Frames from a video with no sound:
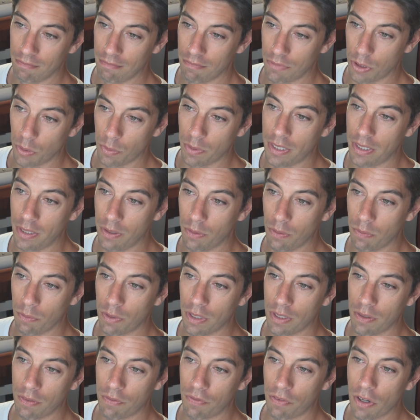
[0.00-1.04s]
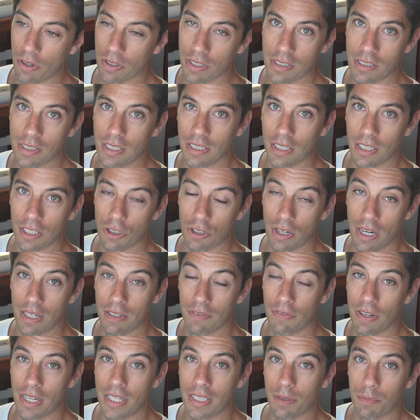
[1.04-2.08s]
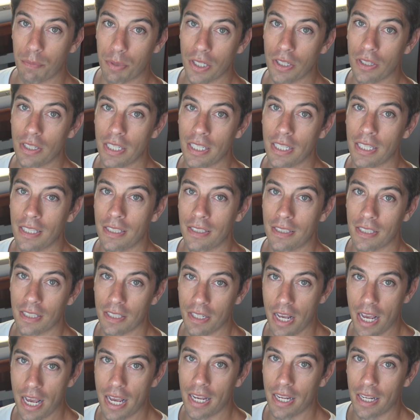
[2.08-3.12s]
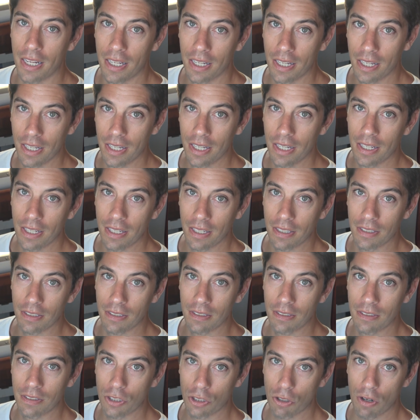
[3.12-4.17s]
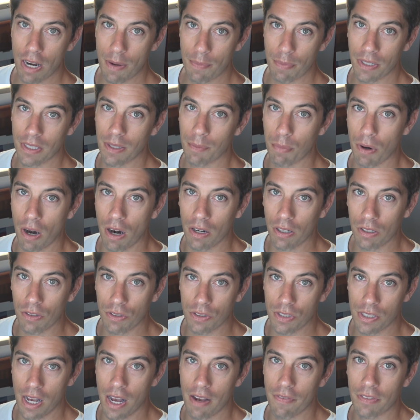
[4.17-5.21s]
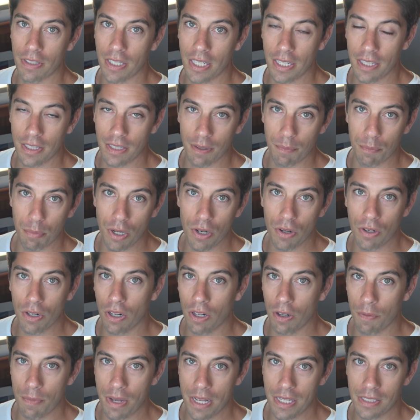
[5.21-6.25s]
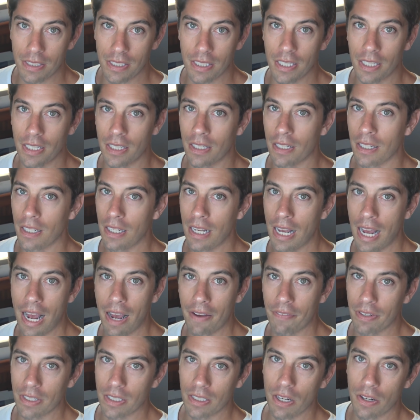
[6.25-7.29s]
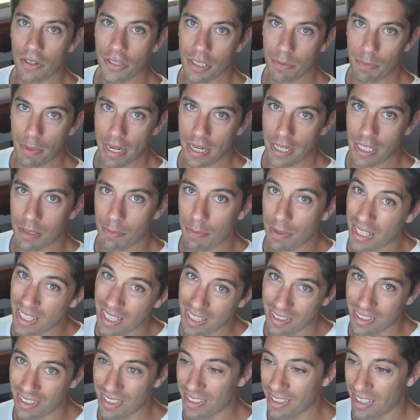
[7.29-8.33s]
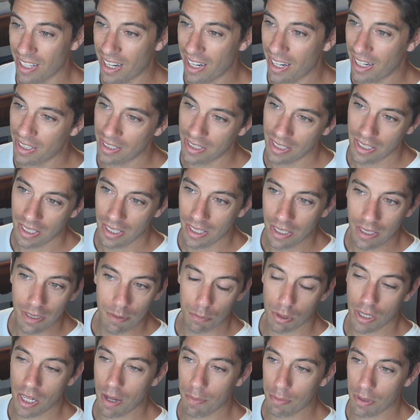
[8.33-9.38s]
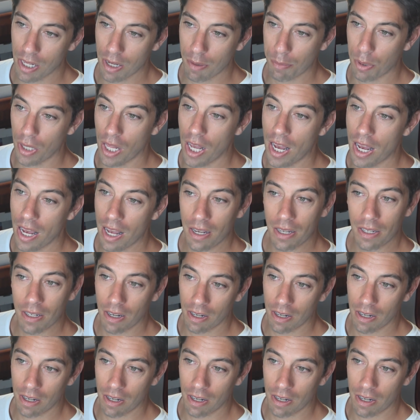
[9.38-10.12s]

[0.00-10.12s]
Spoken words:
So we were focusing on trying to find the beauty in today, in scraping the barnacles off and getting the boat all messy and having no space, being in the sun, blah, blah, blah.